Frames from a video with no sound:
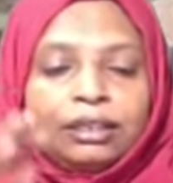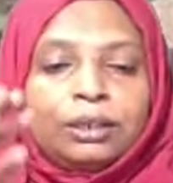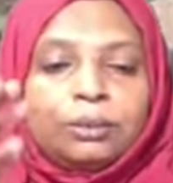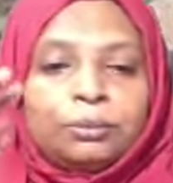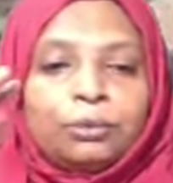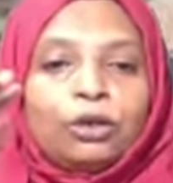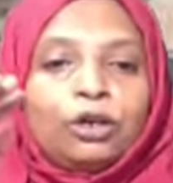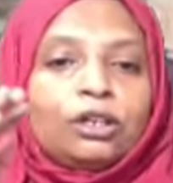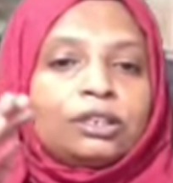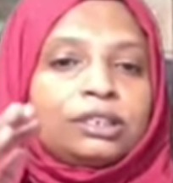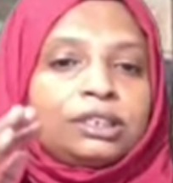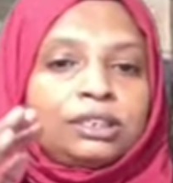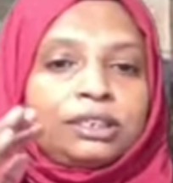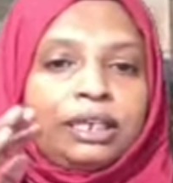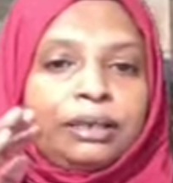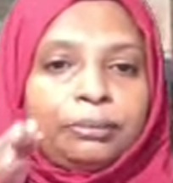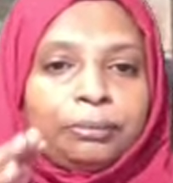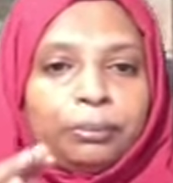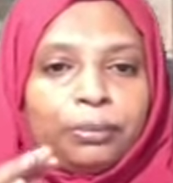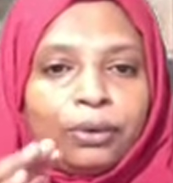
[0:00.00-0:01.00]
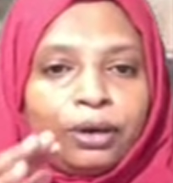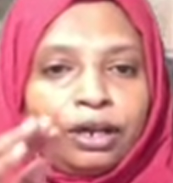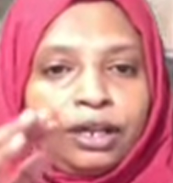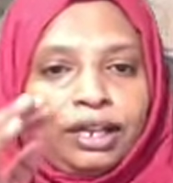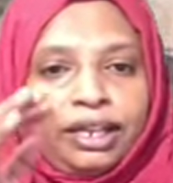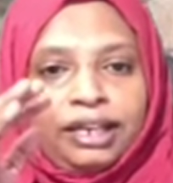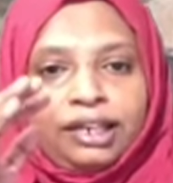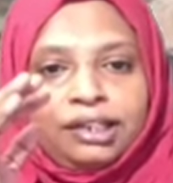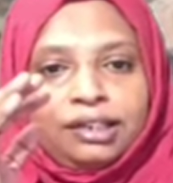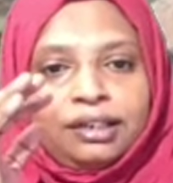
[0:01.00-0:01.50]
the most
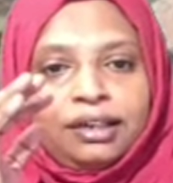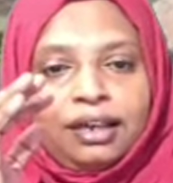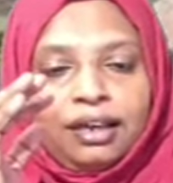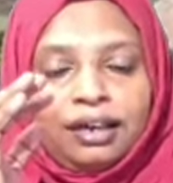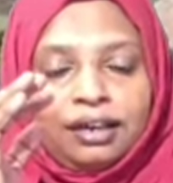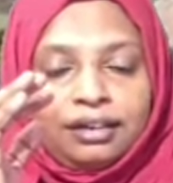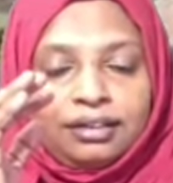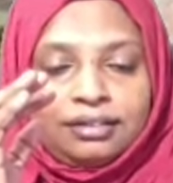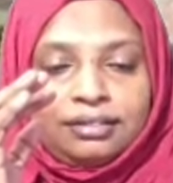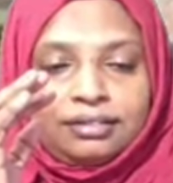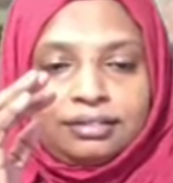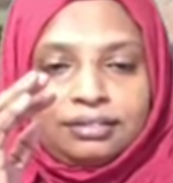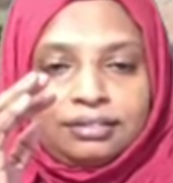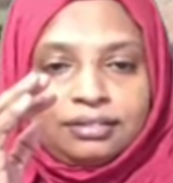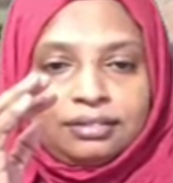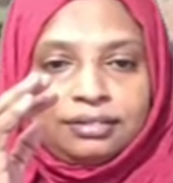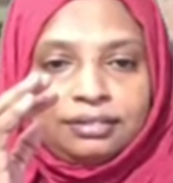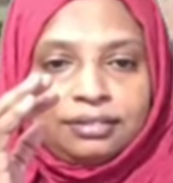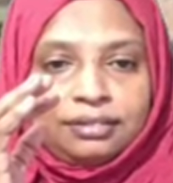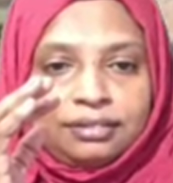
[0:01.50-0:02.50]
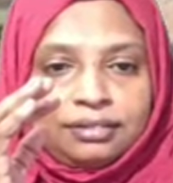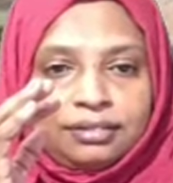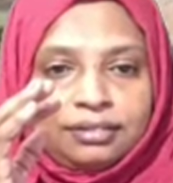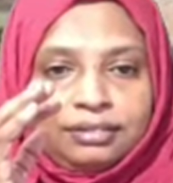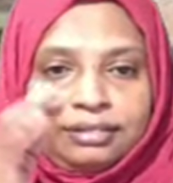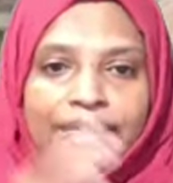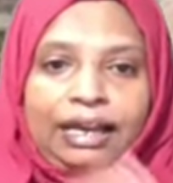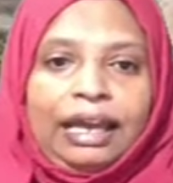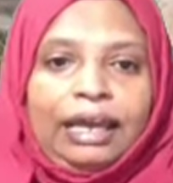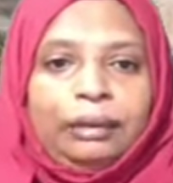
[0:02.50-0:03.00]
important
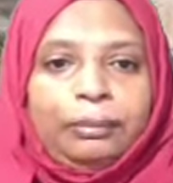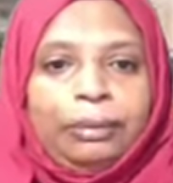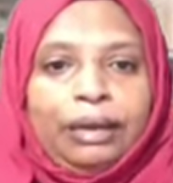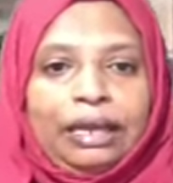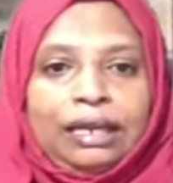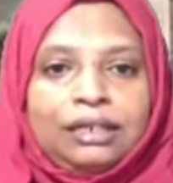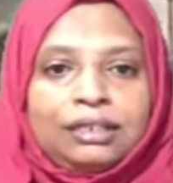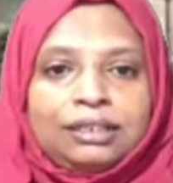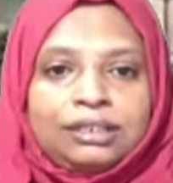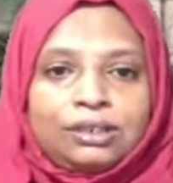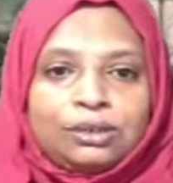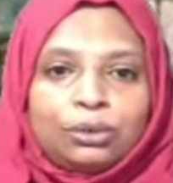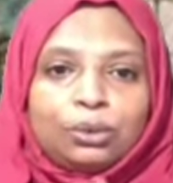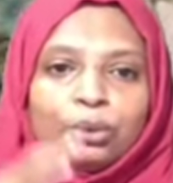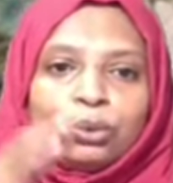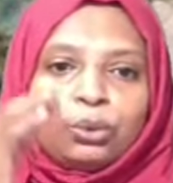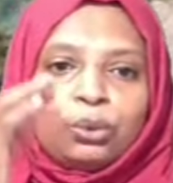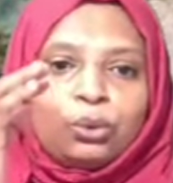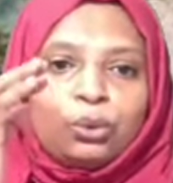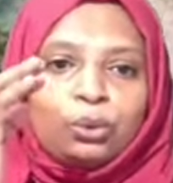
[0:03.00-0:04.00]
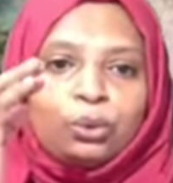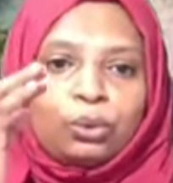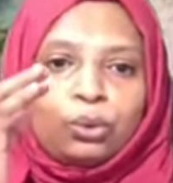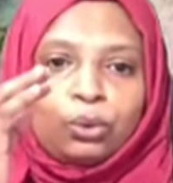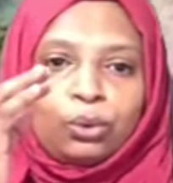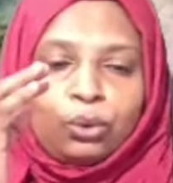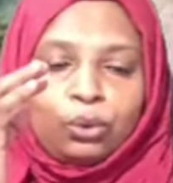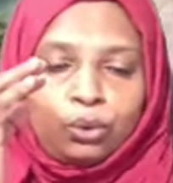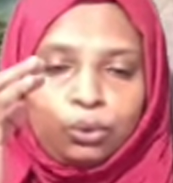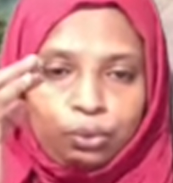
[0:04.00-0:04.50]
tribals
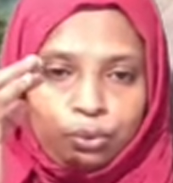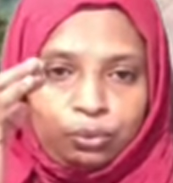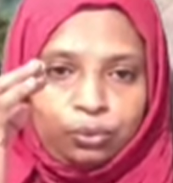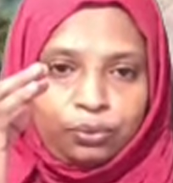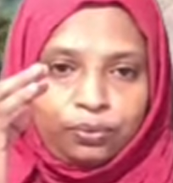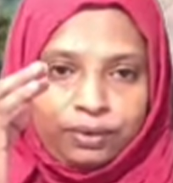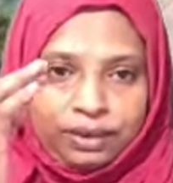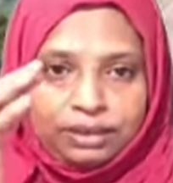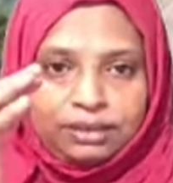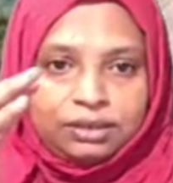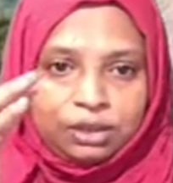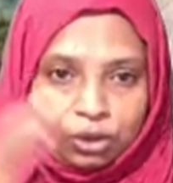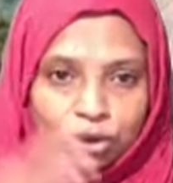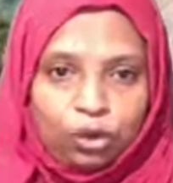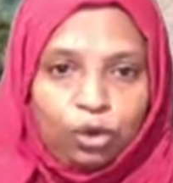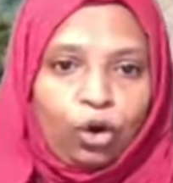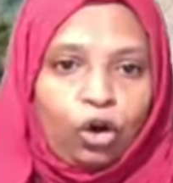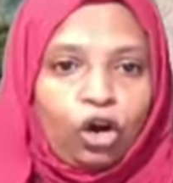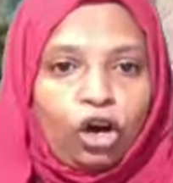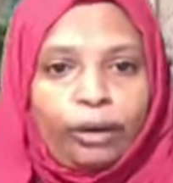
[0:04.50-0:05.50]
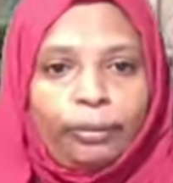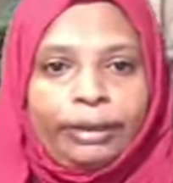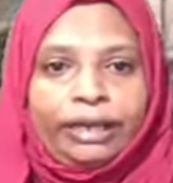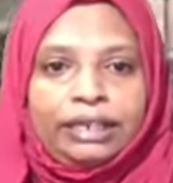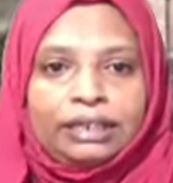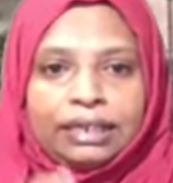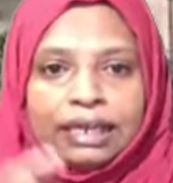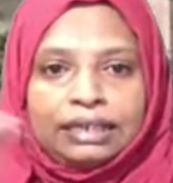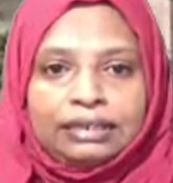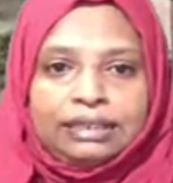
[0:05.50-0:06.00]
who were so
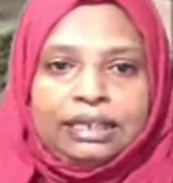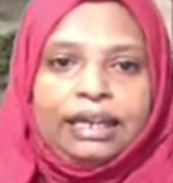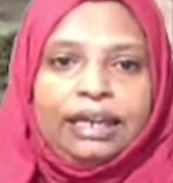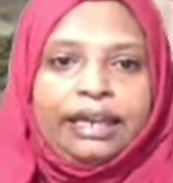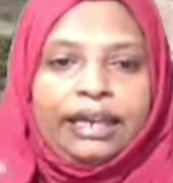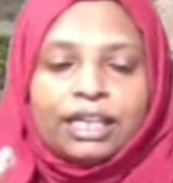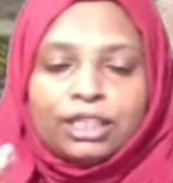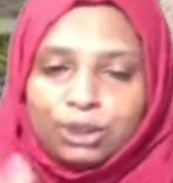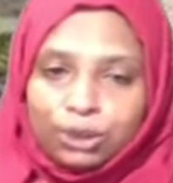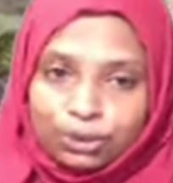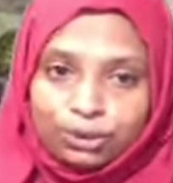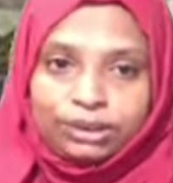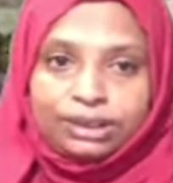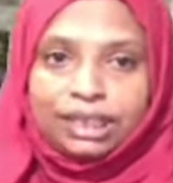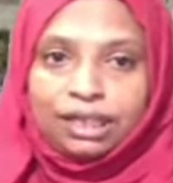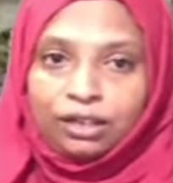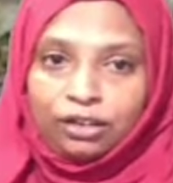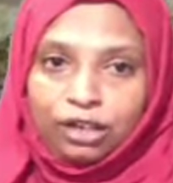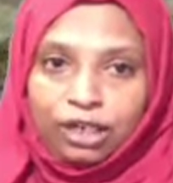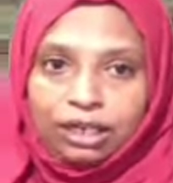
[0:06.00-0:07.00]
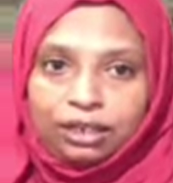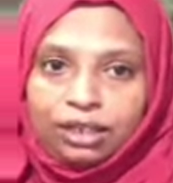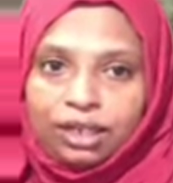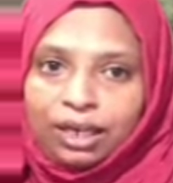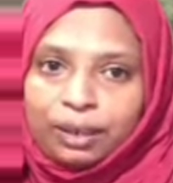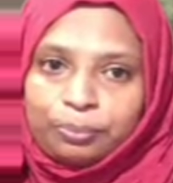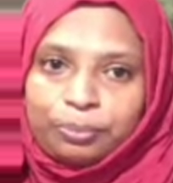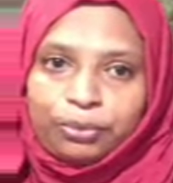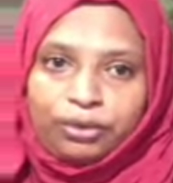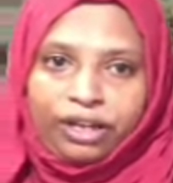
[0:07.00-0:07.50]
common in that area, so
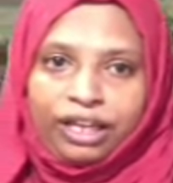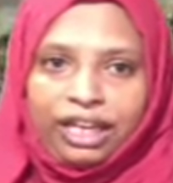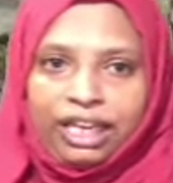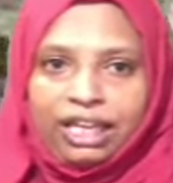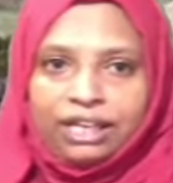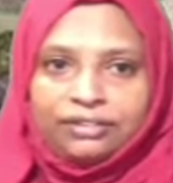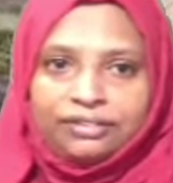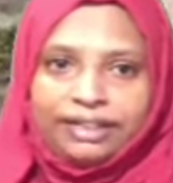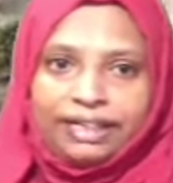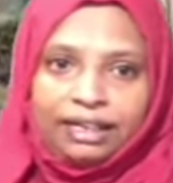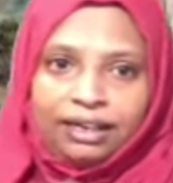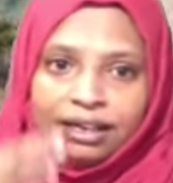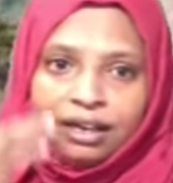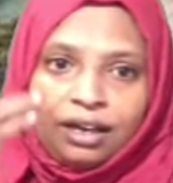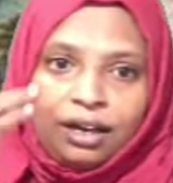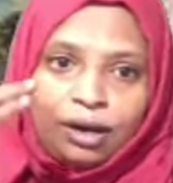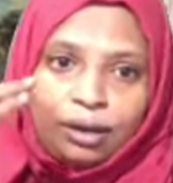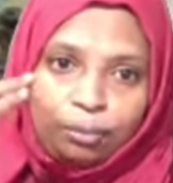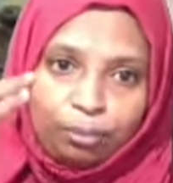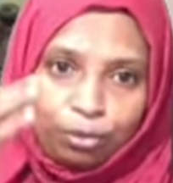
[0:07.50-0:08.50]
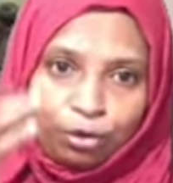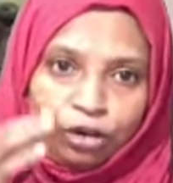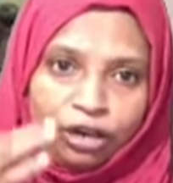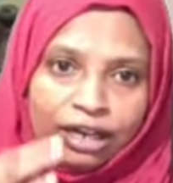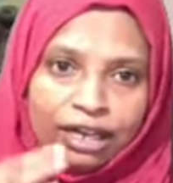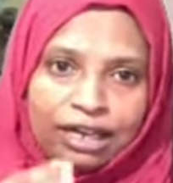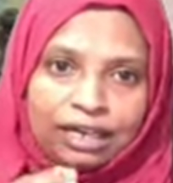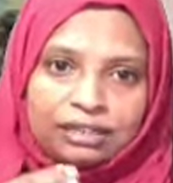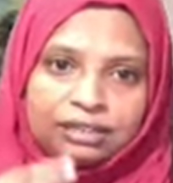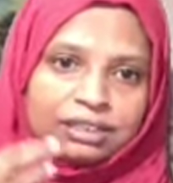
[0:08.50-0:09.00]
Nagpur area, were
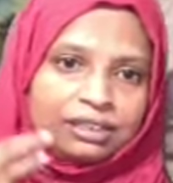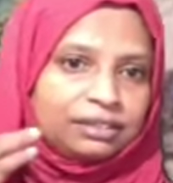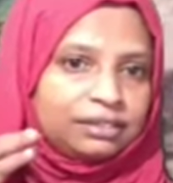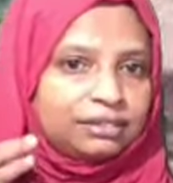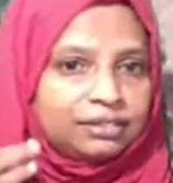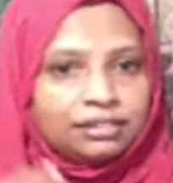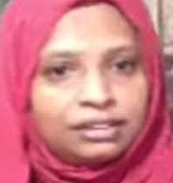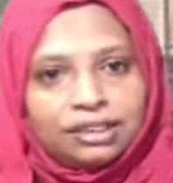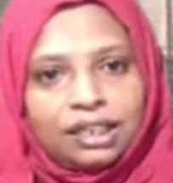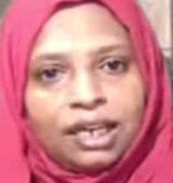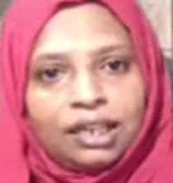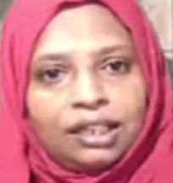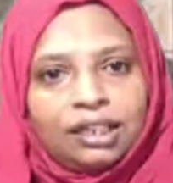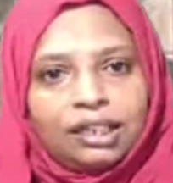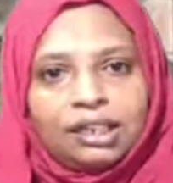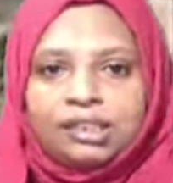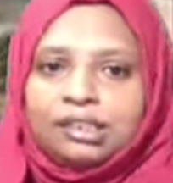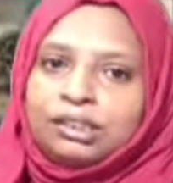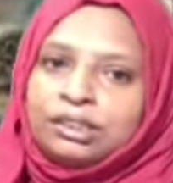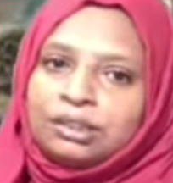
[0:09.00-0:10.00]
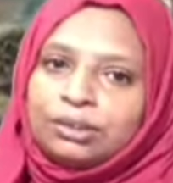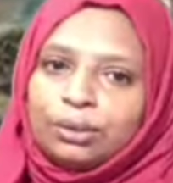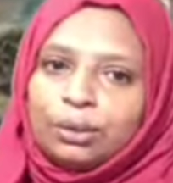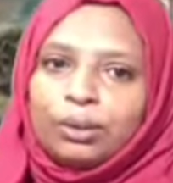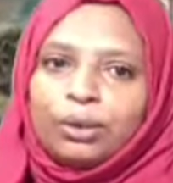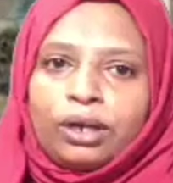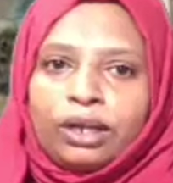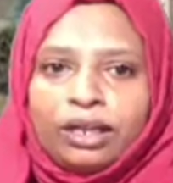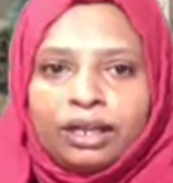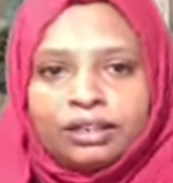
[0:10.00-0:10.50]
Mundas, Santals,
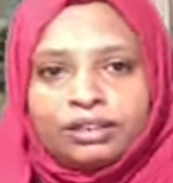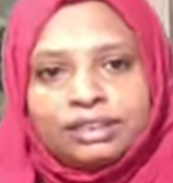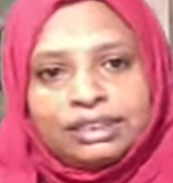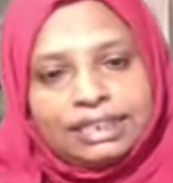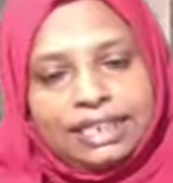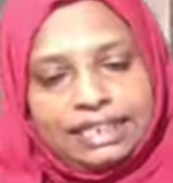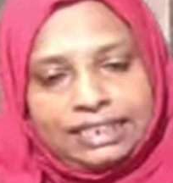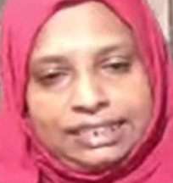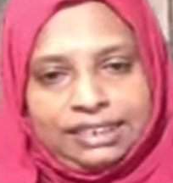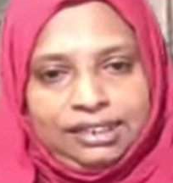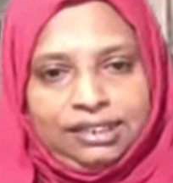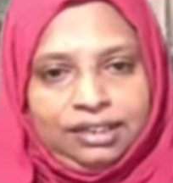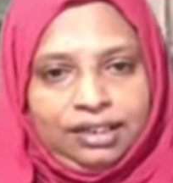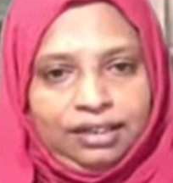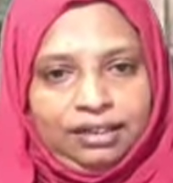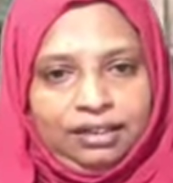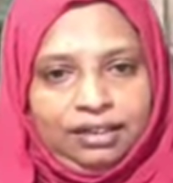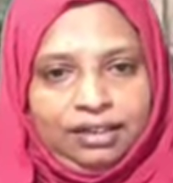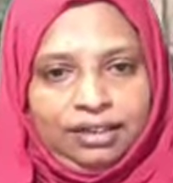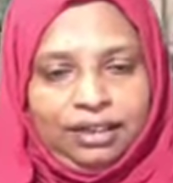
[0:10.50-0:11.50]
Oryans, etc.